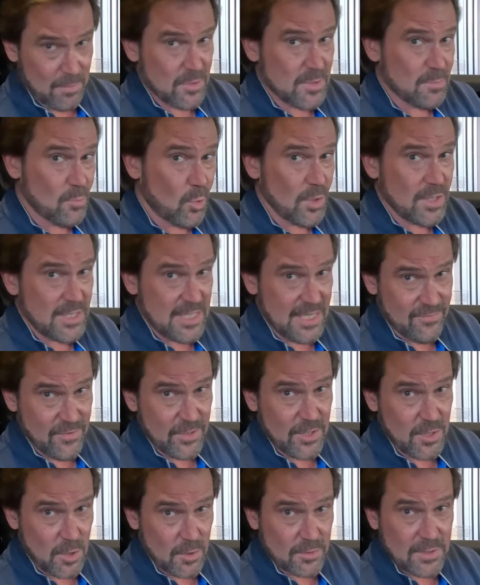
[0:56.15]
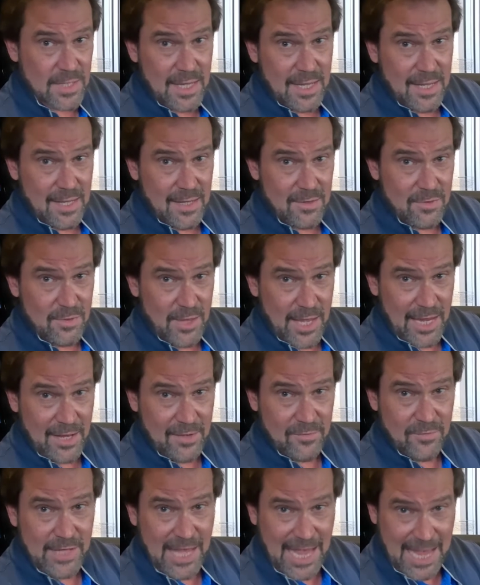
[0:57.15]
It was more difficult
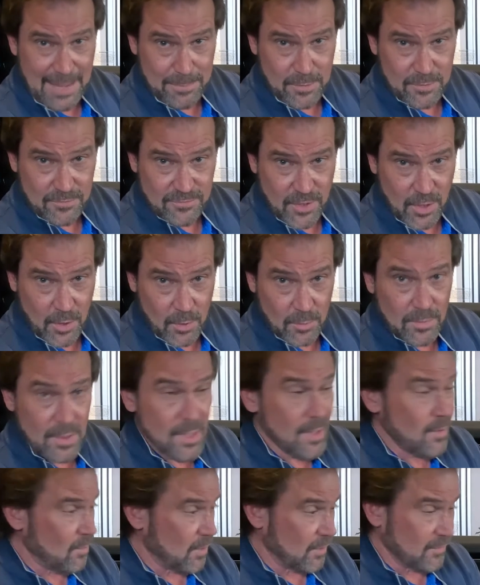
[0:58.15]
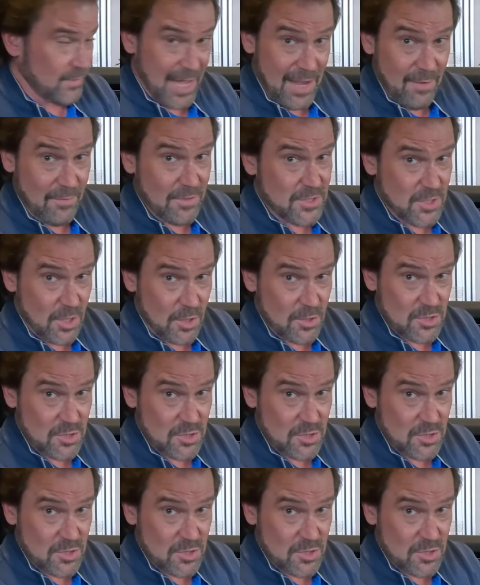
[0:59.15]
than the Apple phone. Well, now it's all